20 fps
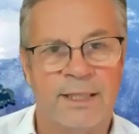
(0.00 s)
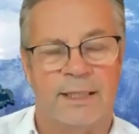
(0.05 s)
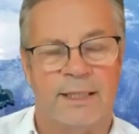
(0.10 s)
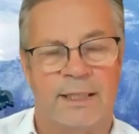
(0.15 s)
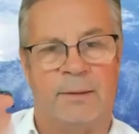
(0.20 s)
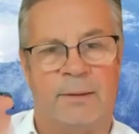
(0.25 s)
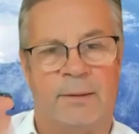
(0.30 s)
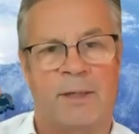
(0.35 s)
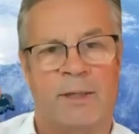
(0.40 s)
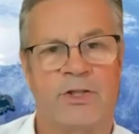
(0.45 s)

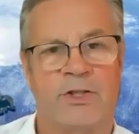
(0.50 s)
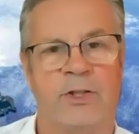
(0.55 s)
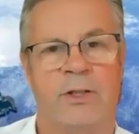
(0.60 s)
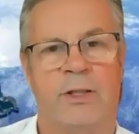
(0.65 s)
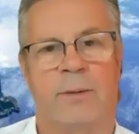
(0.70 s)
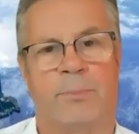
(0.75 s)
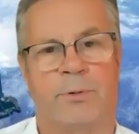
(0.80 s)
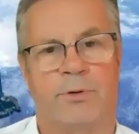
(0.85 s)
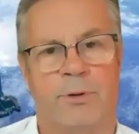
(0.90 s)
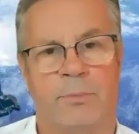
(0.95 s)
Imagine the
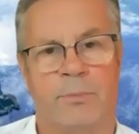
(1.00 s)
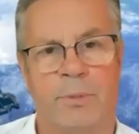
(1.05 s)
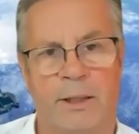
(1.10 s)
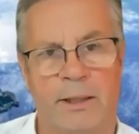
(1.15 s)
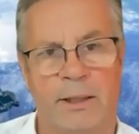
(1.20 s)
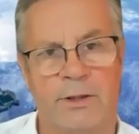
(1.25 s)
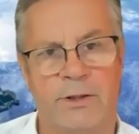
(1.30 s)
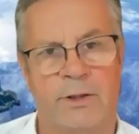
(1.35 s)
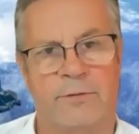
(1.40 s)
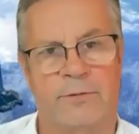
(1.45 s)

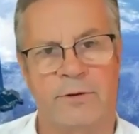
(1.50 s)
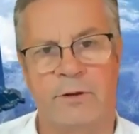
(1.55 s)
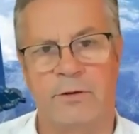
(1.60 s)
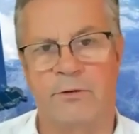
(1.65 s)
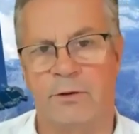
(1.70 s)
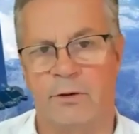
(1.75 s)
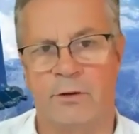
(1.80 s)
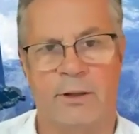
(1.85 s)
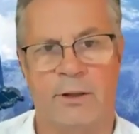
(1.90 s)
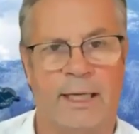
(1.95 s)
possibilities of
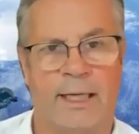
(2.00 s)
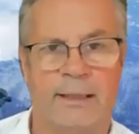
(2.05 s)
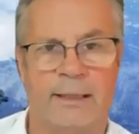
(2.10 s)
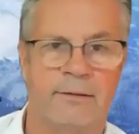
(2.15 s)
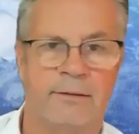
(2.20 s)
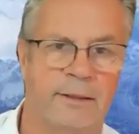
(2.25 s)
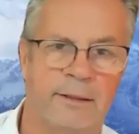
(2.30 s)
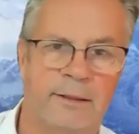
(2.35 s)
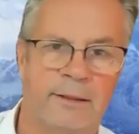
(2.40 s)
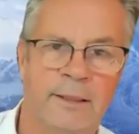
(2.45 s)

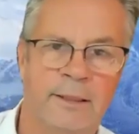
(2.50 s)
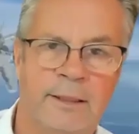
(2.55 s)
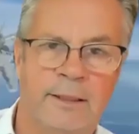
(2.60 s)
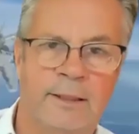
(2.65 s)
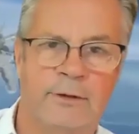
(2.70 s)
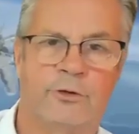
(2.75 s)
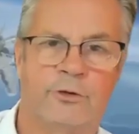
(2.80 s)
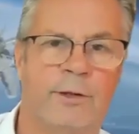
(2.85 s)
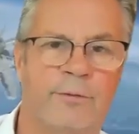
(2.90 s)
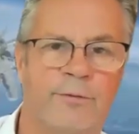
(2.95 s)
interconnecting
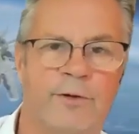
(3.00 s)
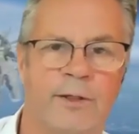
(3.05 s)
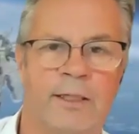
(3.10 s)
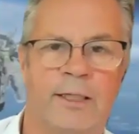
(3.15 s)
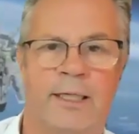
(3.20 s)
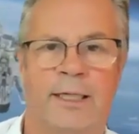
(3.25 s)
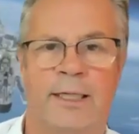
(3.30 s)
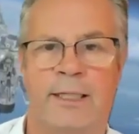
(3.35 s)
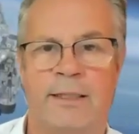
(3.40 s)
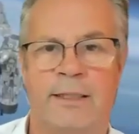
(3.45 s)
traffic
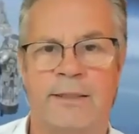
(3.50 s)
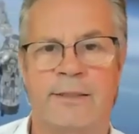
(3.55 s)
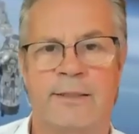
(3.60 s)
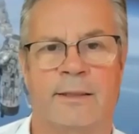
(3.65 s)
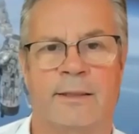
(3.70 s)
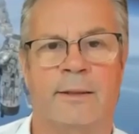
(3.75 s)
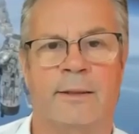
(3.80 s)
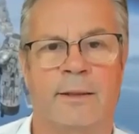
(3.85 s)
lights,